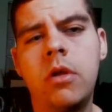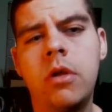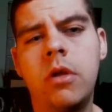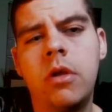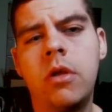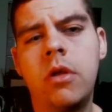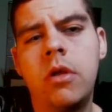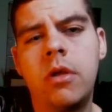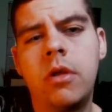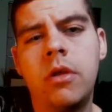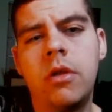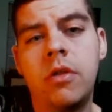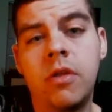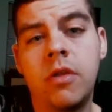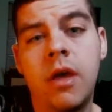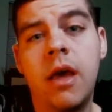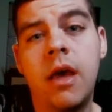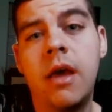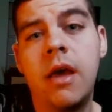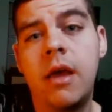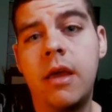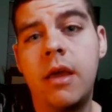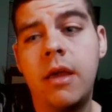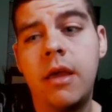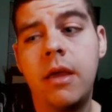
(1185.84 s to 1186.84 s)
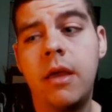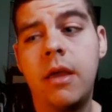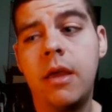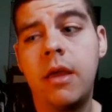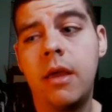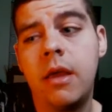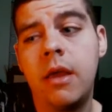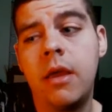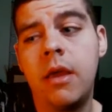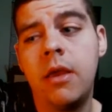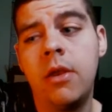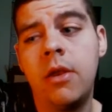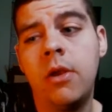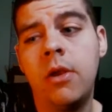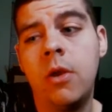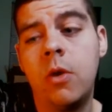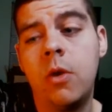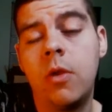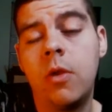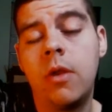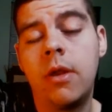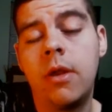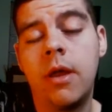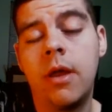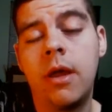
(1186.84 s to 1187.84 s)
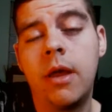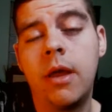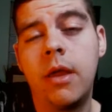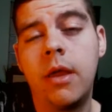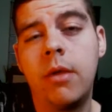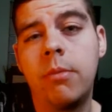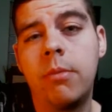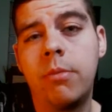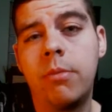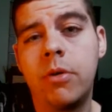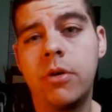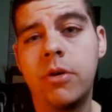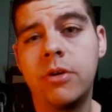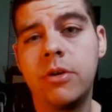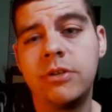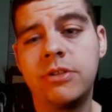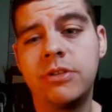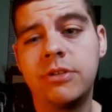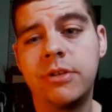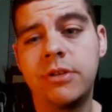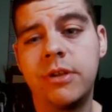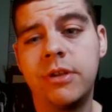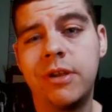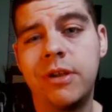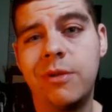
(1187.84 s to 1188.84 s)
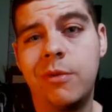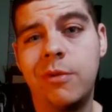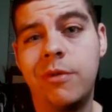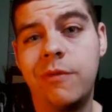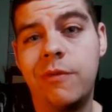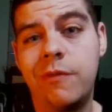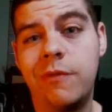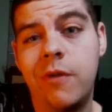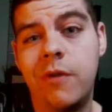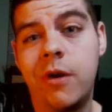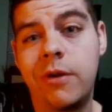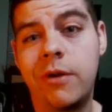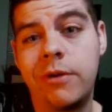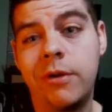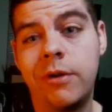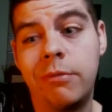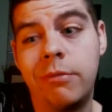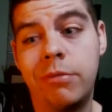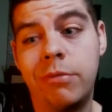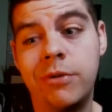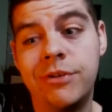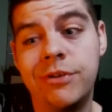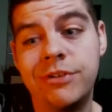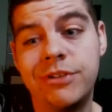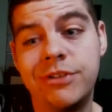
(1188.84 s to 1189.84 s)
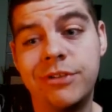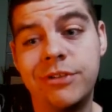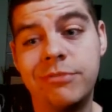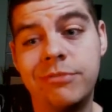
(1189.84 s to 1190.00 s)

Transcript: Because I know that I am personally one fucked up person.